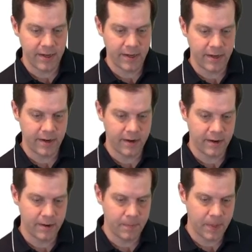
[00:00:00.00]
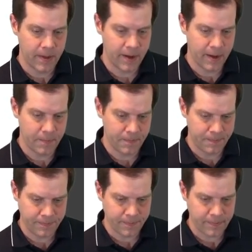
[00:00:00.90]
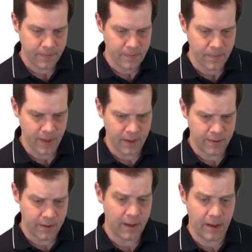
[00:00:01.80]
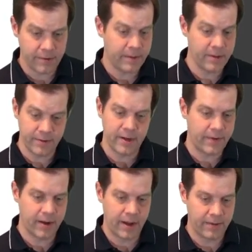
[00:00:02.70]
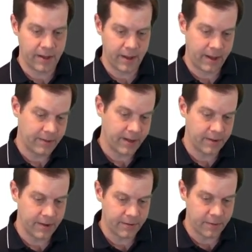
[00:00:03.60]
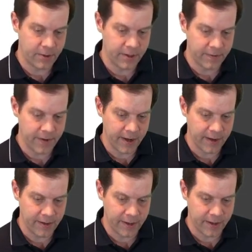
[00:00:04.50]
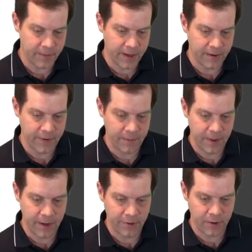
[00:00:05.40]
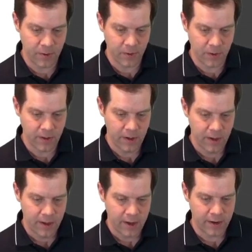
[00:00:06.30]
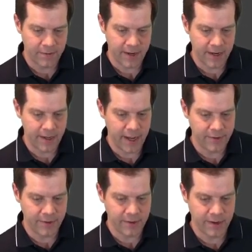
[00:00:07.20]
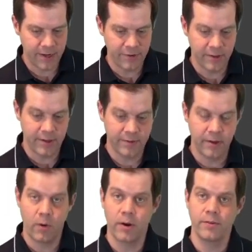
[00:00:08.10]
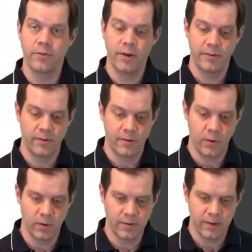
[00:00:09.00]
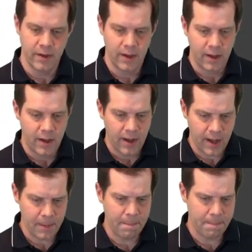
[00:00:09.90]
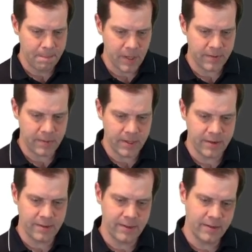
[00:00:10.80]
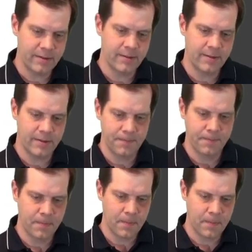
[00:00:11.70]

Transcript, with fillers: are in here. Um, uh, some of the stuff I, I, I, think is completely fine, like embedded event manager, cool, understanding agent and agentless orchestration tools. Um, you know, some of this is